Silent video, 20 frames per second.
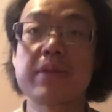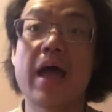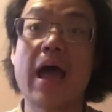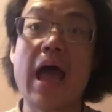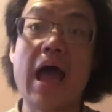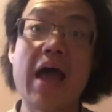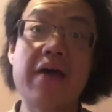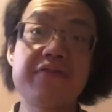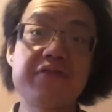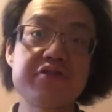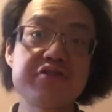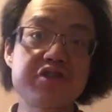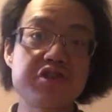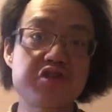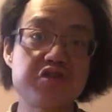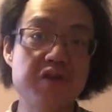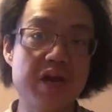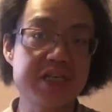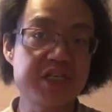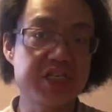After
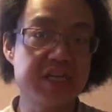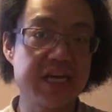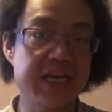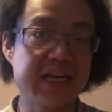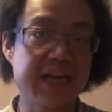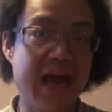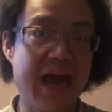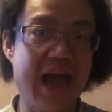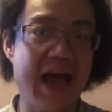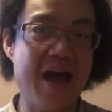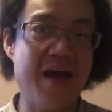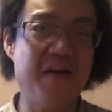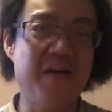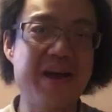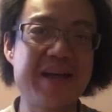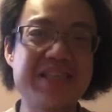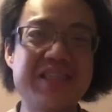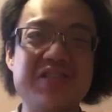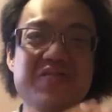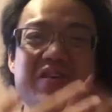stretching now
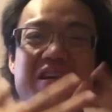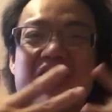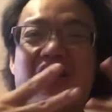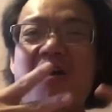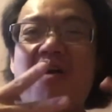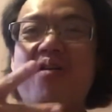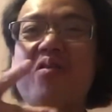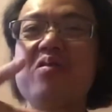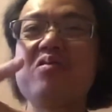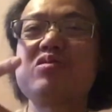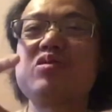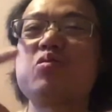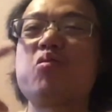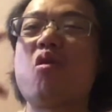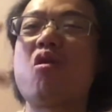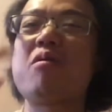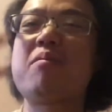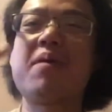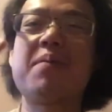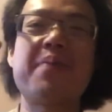and doing all those
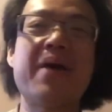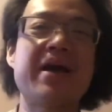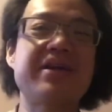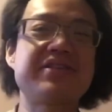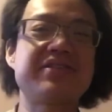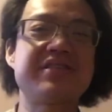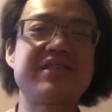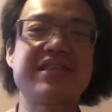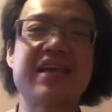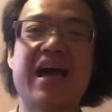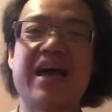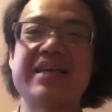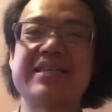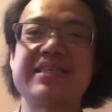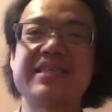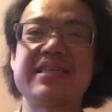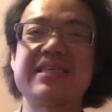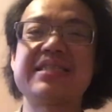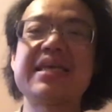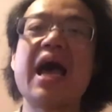warm-up
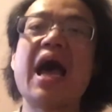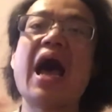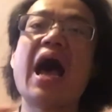exercises,